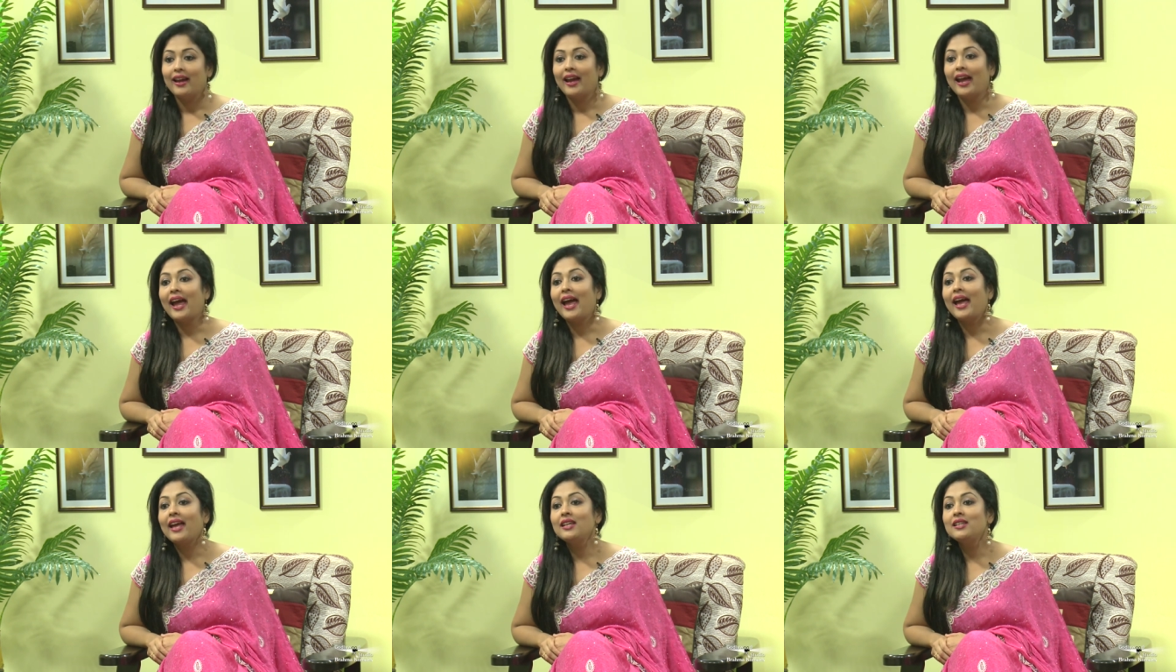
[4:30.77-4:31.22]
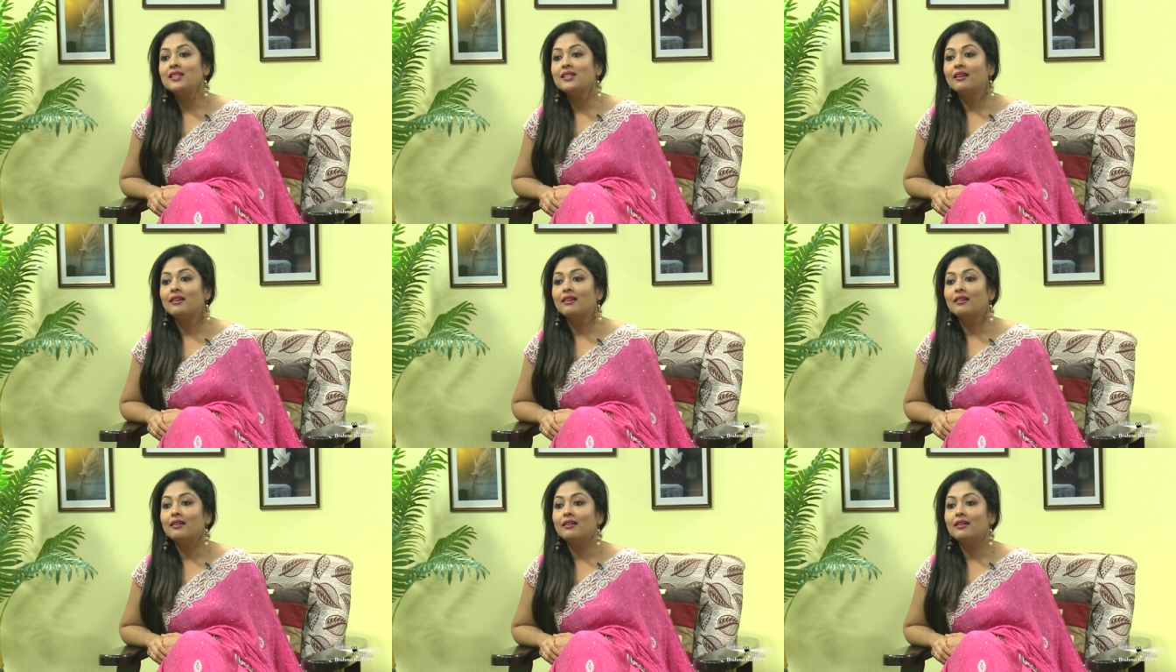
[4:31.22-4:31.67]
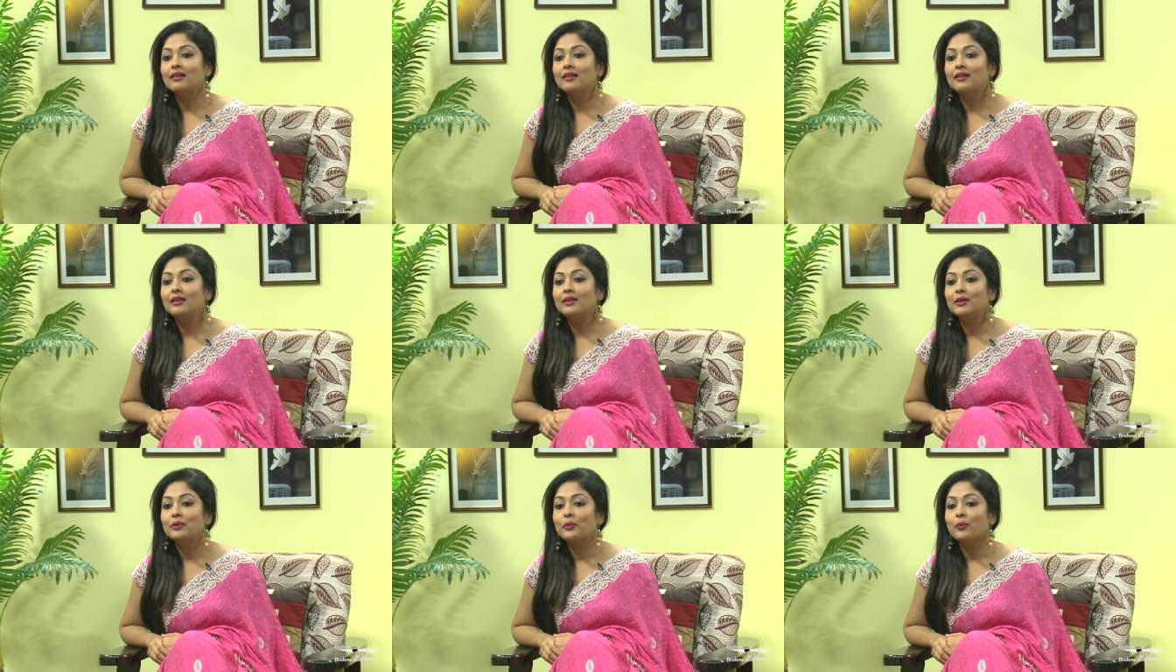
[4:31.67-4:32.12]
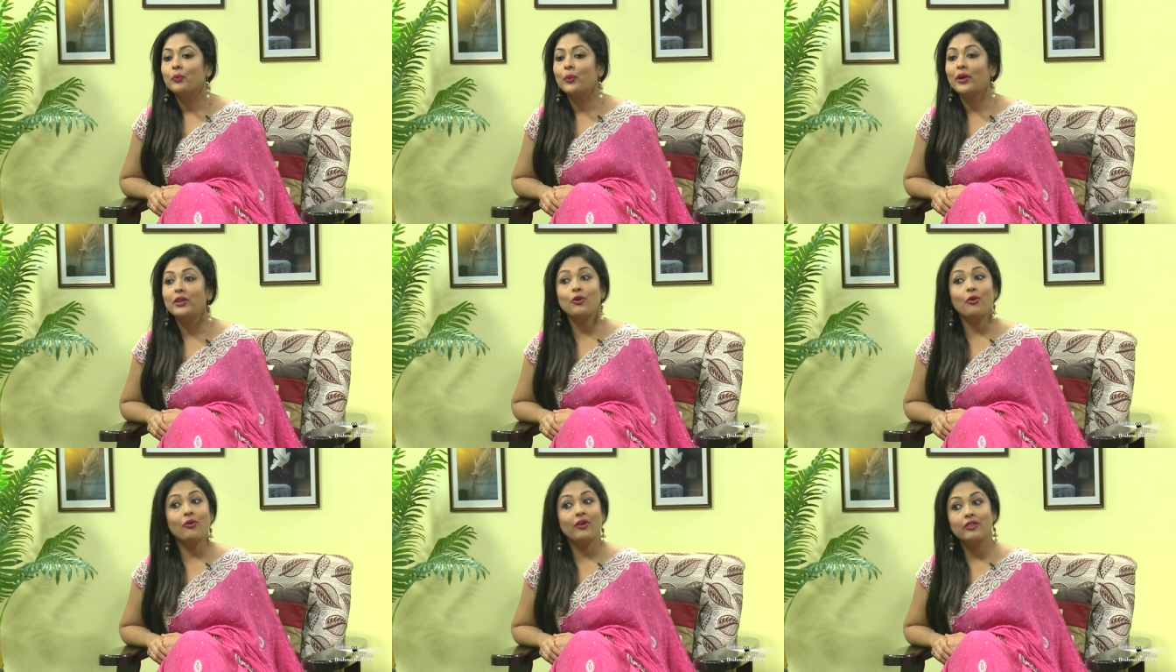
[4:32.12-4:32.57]
and uh,
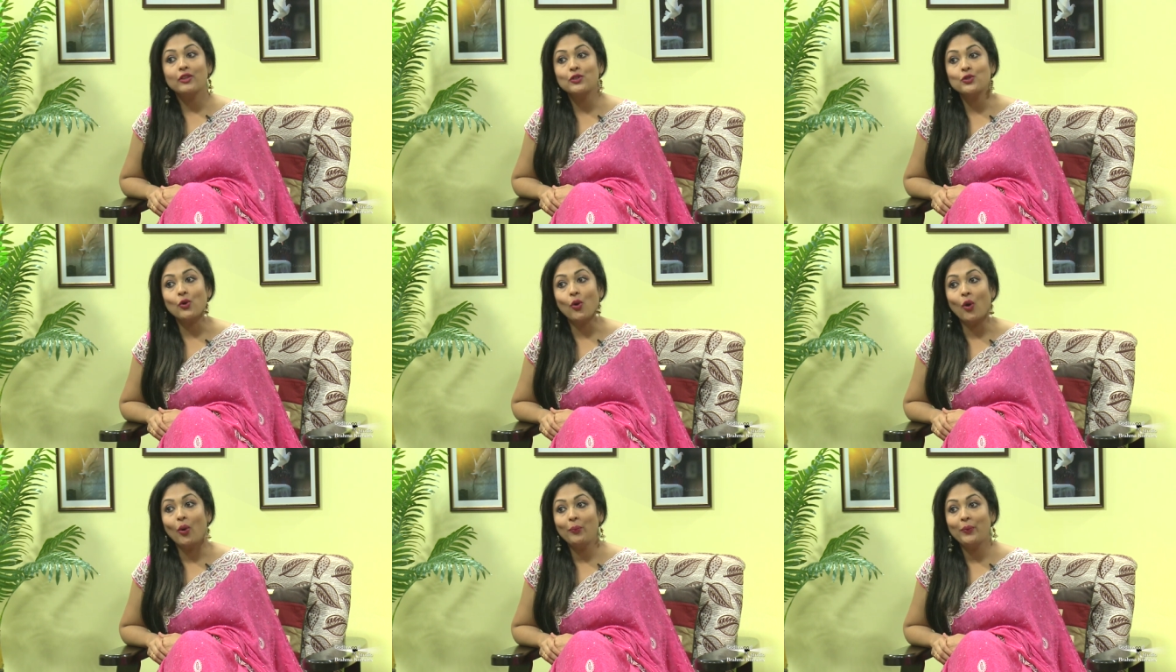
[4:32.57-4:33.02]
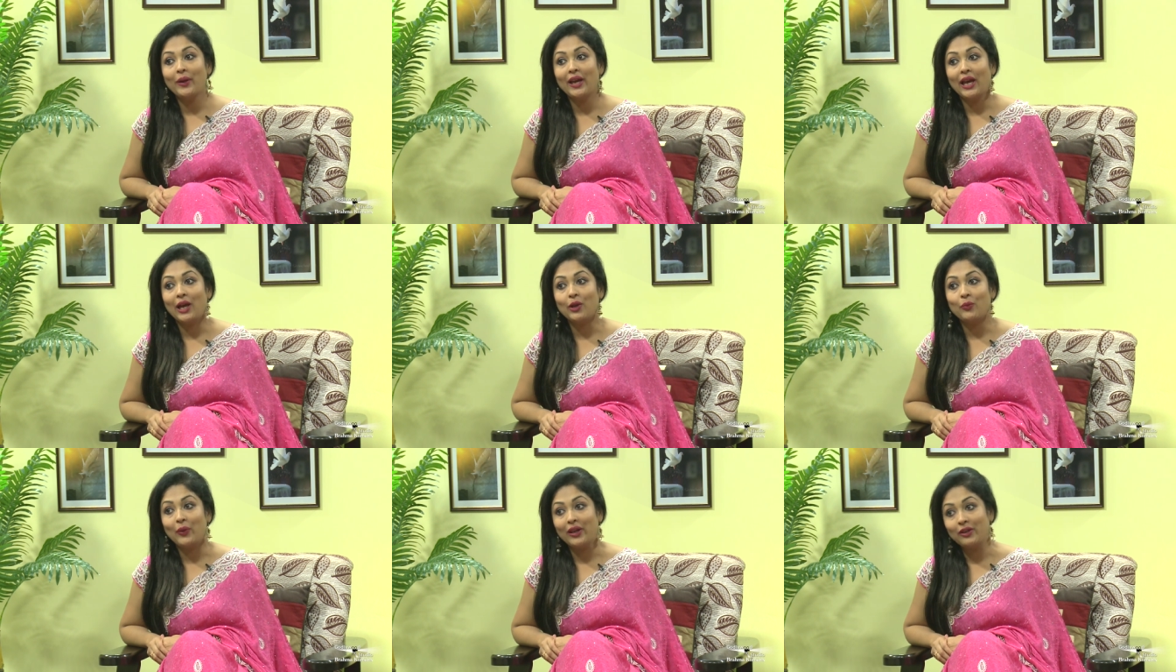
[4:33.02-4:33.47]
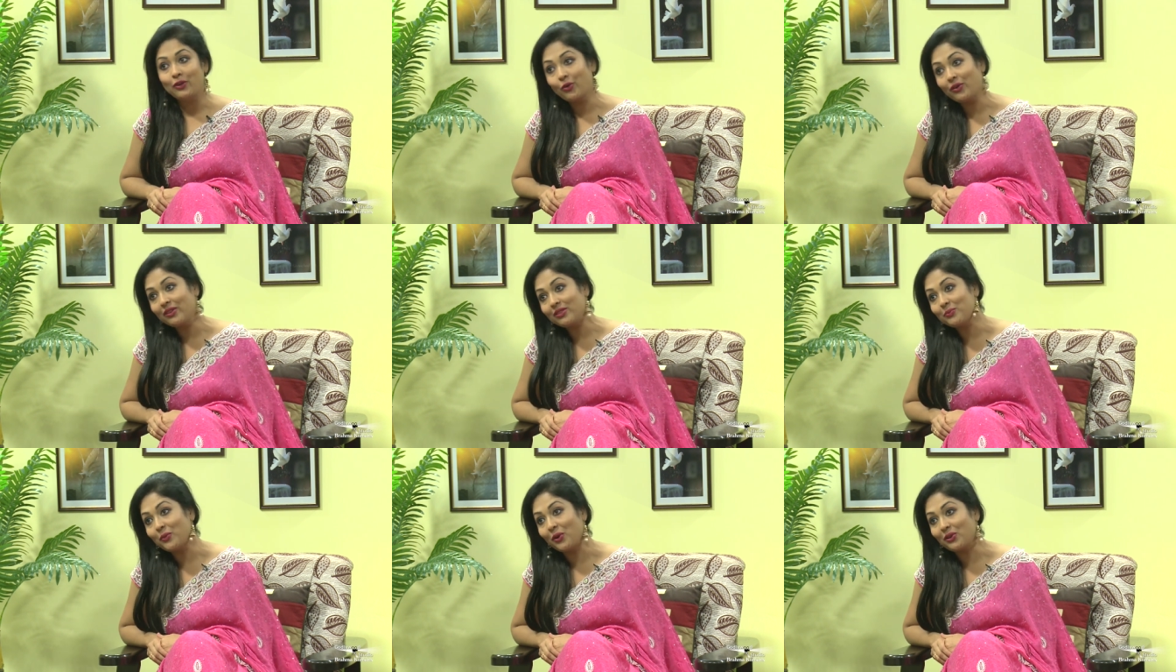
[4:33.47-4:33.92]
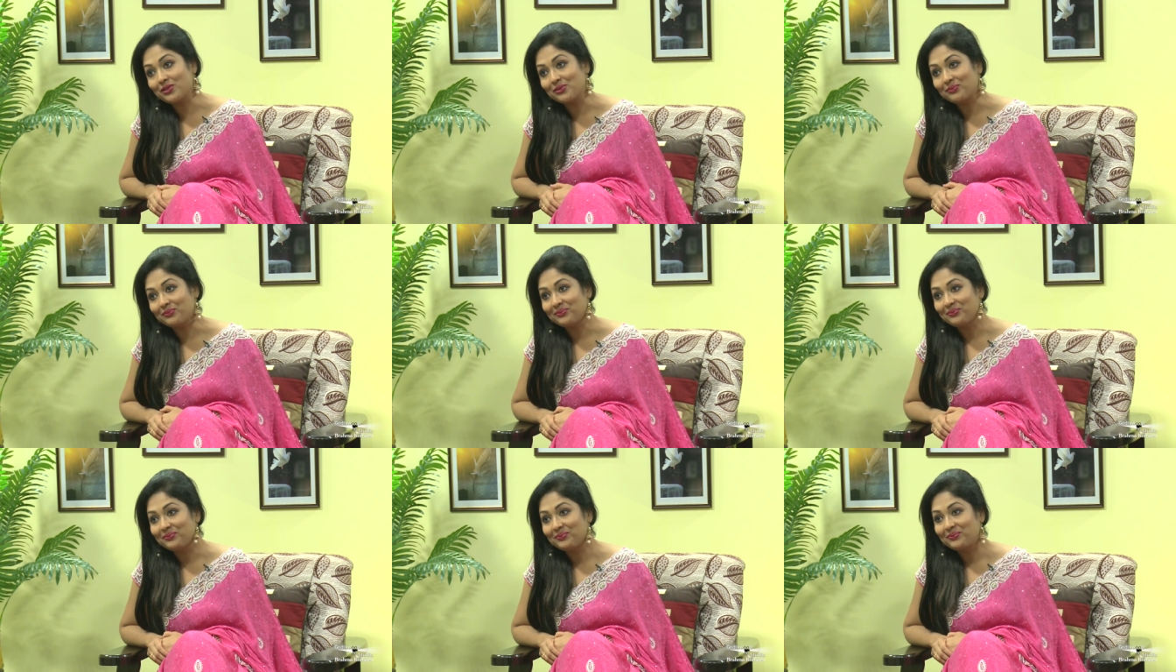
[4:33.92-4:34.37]
when you're at the top and when you're at the bottom.